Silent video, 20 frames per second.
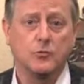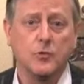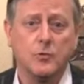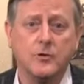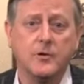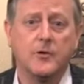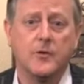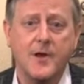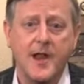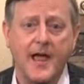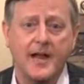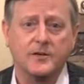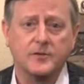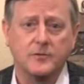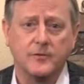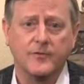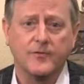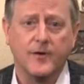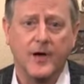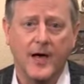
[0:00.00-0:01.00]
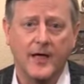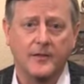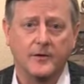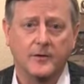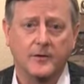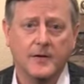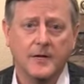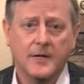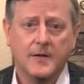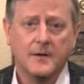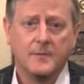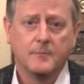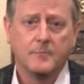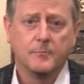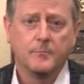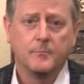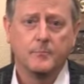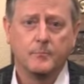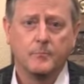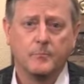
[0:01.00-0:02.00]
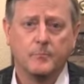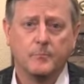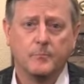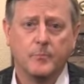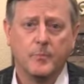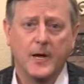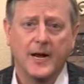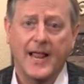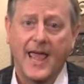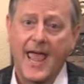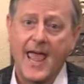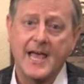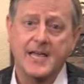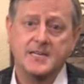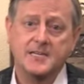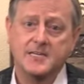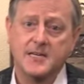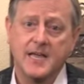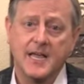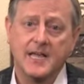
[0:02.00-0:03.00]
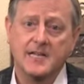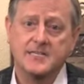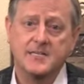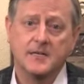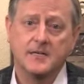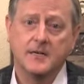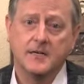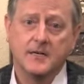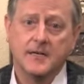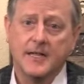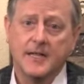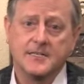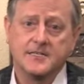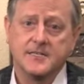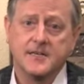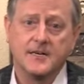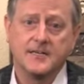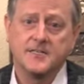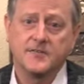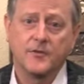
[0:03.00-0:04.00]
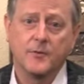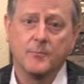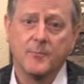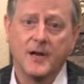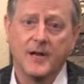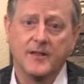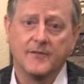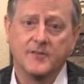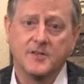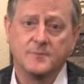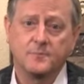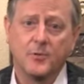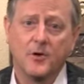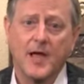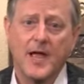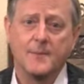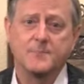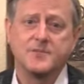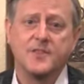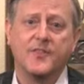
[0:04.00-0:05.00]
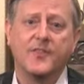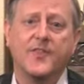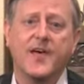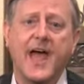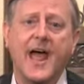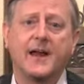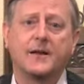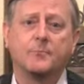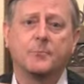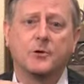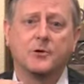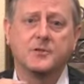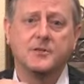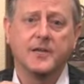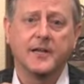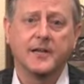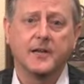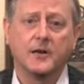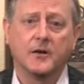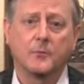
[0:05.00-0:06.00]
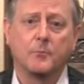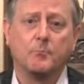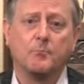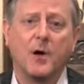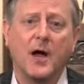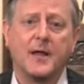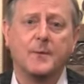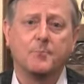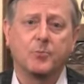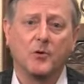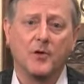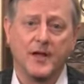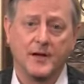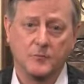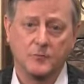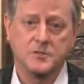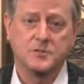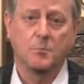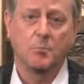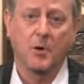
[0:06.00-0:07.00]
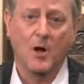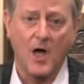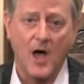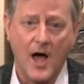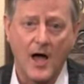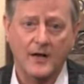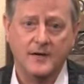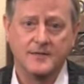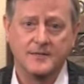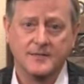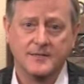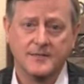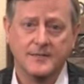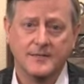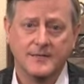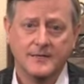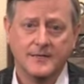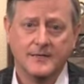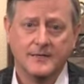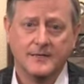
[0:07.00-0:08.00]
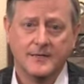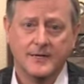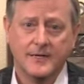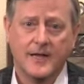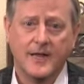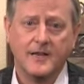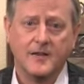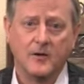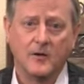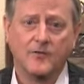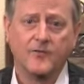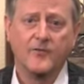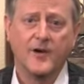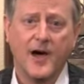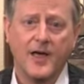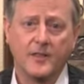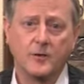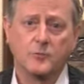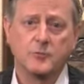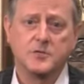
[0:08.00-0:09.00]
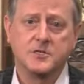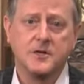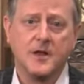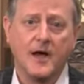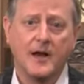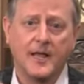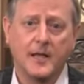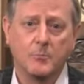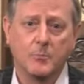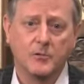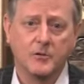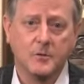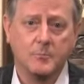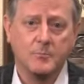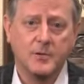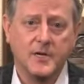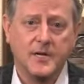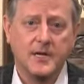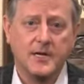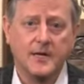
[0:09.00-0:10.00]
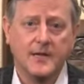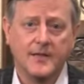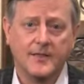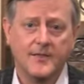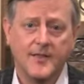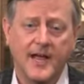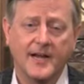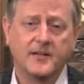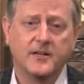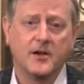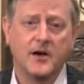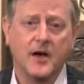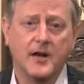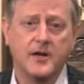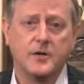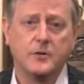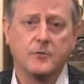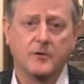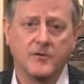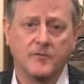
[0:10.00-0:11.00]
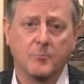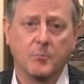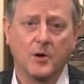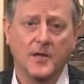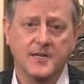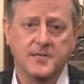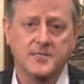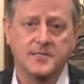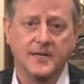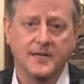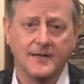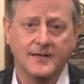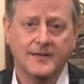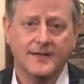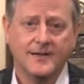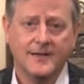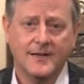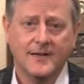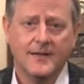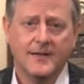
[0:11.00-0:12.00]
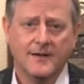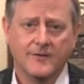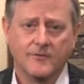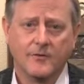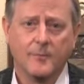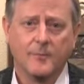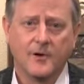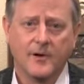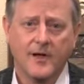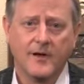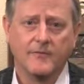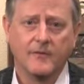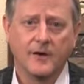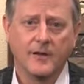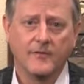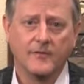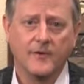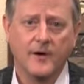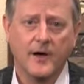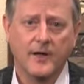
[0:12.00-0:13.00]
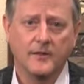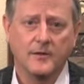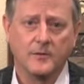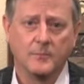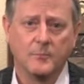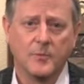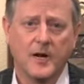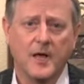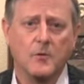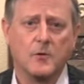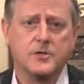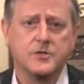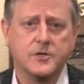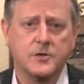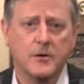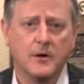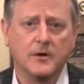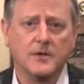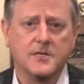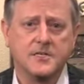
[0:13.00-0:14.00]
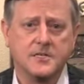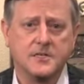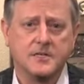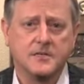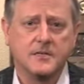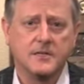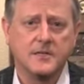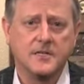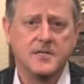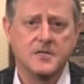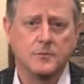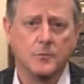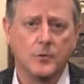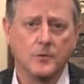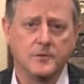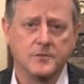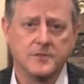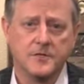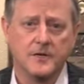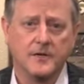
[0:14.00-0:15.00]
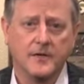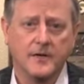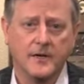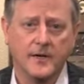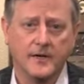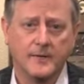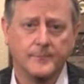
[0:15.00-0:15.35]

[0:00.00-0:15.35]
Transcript: through your natural Father? But as, as, it, as it is for many of us, perhaps that particular pipeline was blocked. And your Father was not able to be that conduit of blessing from your Heavenly Father. But I want you to listen to these words today.